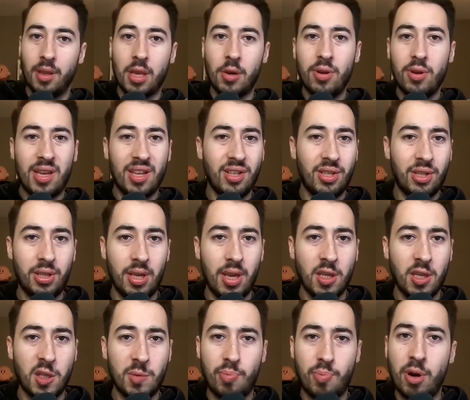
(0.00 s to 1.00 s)
Now you can
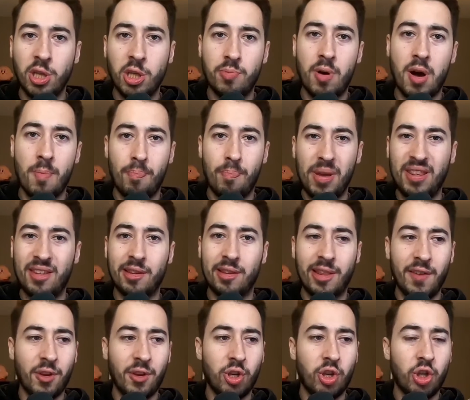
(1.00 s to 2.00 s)
see SpongeBob beat the
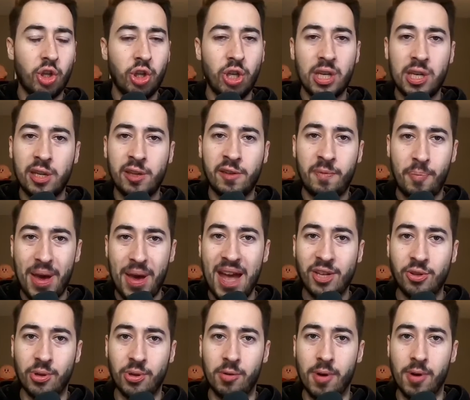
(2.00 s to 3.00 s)
living shit out of
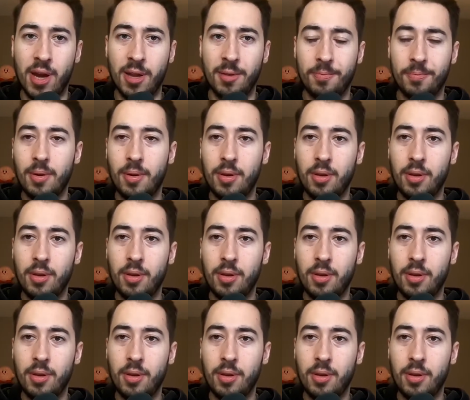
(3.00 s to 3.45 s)
Patrick, right?